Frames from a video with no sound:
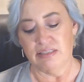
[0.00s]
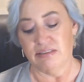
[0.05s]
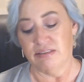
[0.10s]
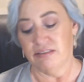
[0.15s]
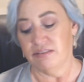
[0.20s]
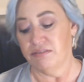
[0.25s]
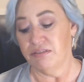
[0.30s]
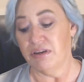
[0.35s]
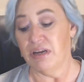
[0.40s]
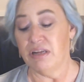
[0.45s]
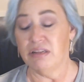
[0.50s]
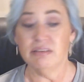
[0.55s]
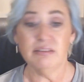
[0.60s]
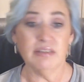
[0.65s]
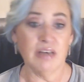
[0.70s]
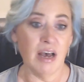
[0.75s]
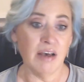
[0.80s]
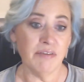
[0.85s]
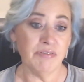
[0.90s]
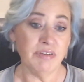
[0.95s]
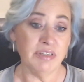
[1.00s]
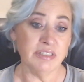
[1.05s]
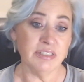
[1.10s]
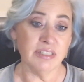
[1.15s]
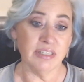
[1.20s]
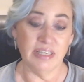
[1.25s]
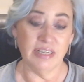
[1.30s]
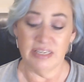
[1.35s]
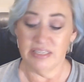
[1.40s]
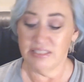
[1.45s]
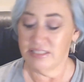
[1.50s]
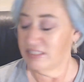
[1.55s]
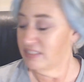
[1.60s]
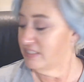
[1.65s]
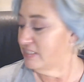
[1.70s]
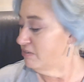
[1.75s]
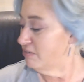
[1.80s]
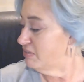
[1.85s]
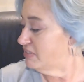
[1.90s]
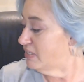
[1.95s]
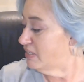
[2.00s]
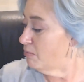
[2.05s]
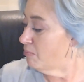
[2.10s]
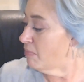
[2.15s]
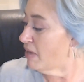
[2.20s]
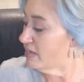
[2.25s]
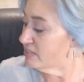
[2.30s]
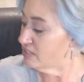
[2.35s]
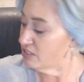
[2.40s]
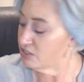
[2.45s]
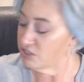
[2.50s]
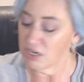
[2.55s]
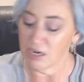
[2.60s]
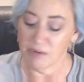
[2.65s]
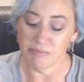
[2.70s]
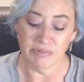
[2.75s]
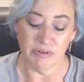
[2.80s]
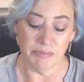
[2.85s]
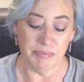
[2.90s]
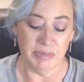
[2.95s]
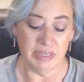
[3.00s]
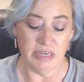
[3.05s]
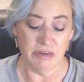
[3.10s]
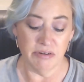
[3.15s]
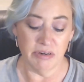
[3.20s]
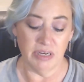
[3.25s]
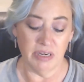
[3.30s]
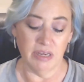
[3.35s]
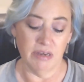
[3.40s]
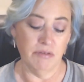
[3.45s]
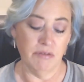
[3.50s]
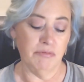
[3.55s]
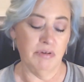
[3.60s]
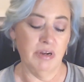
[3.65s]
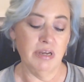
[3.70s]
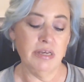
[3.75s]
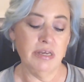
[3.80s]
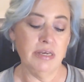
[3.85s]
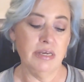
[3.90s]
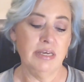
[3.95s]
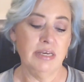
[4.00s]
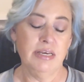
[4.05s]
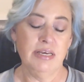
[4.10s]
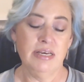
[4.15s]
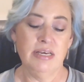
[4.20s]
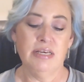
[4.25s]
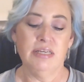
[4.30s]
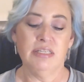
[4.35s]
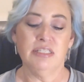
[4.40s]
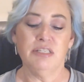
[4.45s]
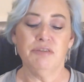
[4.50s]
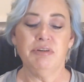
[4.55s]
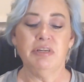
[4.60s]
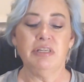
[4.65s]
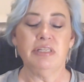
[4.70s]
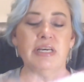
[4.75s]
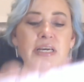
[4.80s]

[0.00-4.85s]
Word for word: Well, obviously, since it was in a BoxyCharm from a year ago, right? So when you take it